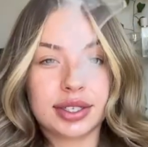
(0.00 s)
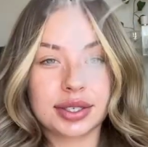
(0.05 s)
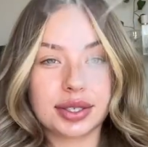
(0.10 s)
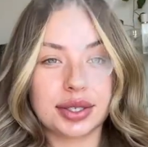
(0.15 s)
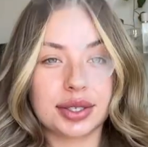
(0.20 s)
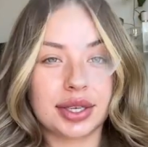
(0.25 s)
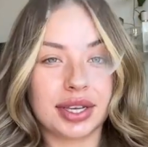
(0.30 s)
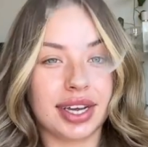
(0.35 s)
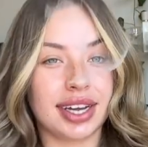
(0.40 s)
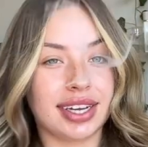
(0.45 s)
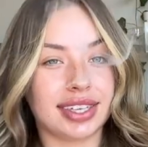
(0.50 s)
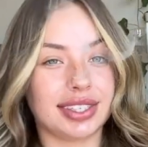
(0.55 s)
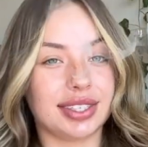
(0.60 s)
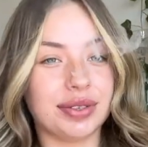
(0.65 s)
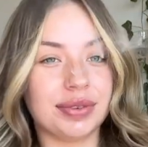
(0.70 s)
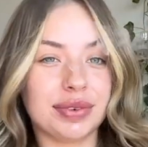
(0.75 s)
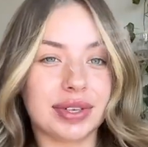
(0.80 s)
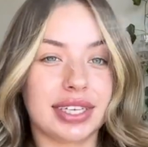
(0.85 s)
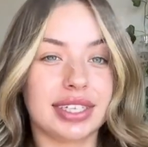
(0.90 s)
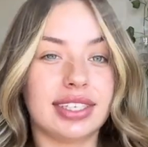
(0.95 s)
So yeah, don't
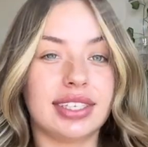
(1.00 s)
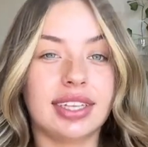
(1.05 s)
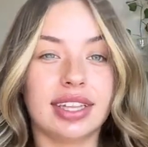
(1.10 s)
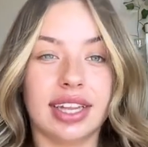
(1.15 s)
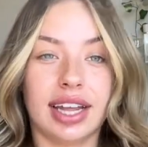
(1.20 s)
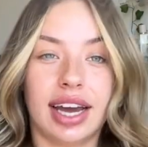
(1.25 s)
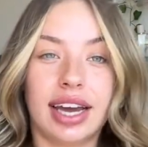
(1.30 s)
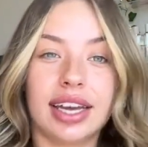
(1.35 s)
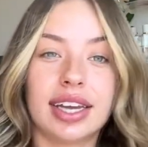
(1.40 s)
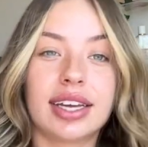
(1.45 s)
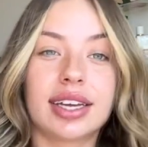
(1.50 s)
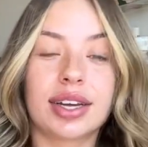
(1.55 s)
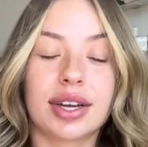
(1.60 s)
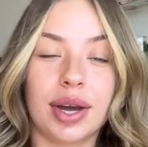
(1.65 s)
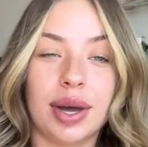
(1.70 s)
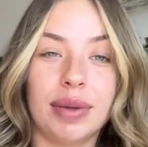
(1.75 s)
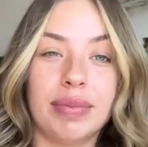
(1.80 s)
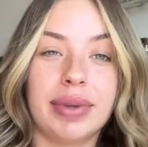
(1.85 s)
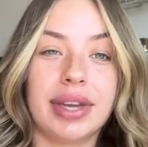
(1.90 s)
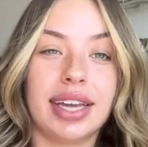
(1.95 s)
forget to like,
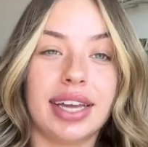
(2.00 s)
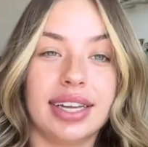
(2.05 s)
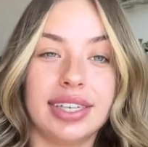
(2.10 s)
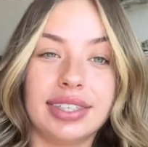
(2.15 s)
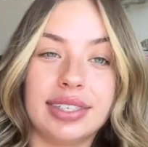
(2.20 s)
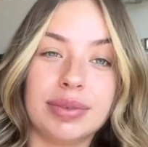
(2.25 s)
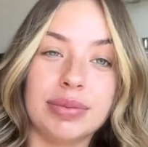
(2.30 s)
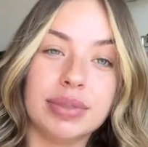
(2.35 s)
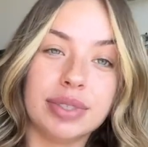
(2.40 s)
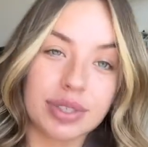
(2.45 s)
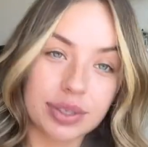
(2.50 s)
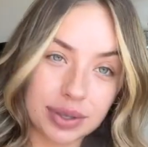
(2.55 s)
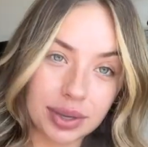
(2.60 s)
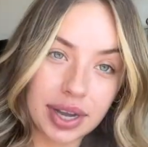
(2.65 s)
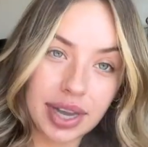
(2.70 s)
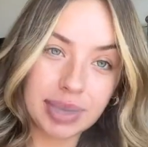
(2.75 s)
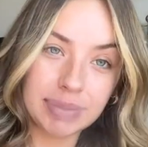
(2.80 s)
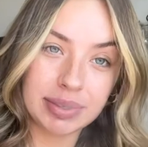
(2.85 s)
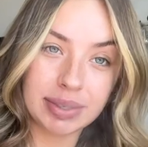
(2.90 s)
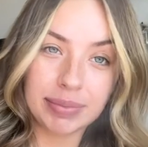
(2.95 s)
comment, and
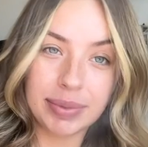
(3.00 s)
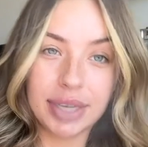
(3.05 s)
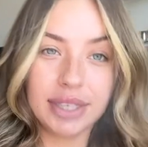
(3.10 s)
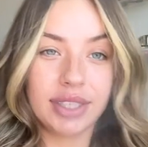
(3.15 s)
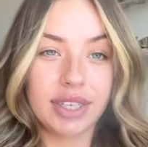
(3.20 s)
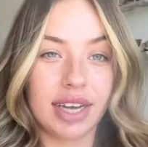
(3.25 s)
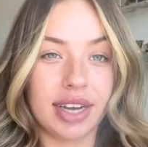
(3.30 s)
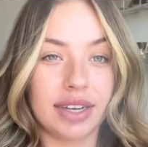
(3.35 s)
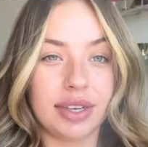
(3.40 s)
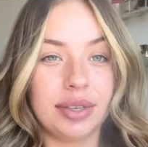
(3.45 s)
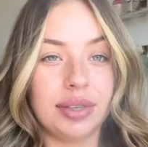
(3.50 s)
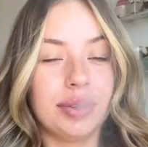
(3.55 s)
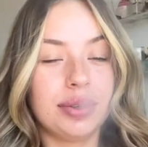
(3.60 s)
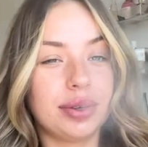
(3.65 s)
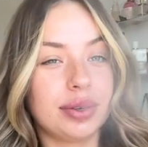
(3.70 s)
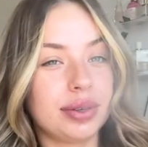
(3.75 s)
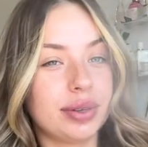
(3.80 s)
subscribe to my channel.